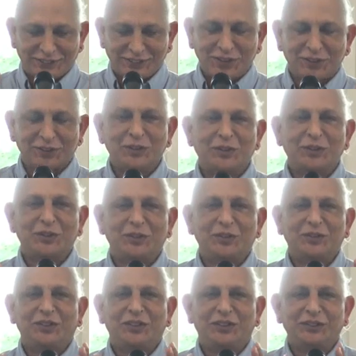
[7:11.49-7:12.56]
So,
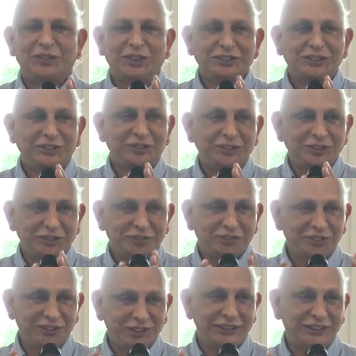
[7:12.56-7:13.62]
because if you are
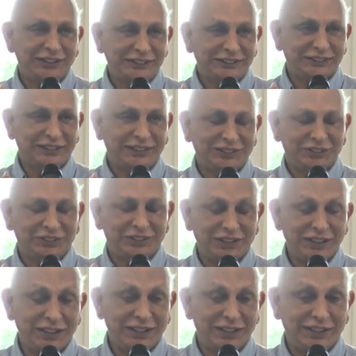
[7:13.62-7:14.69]
fully lit and you
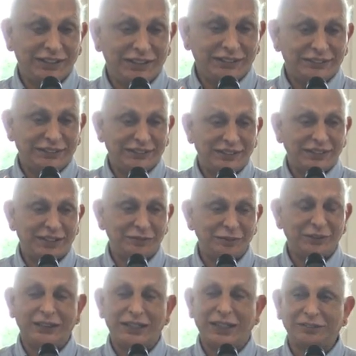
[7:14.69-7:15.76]
really are lit, then I
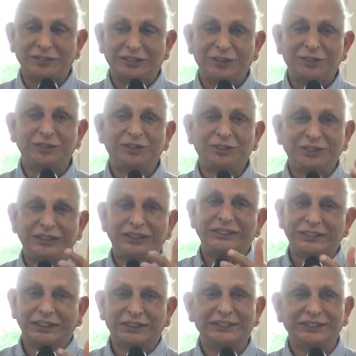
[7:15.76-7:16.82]
might ask you to
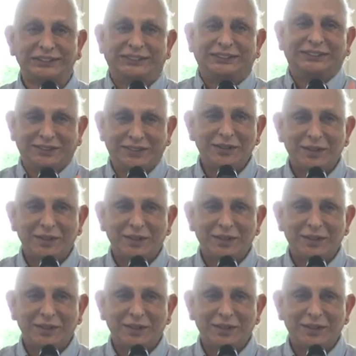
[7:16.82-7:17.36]
teach others.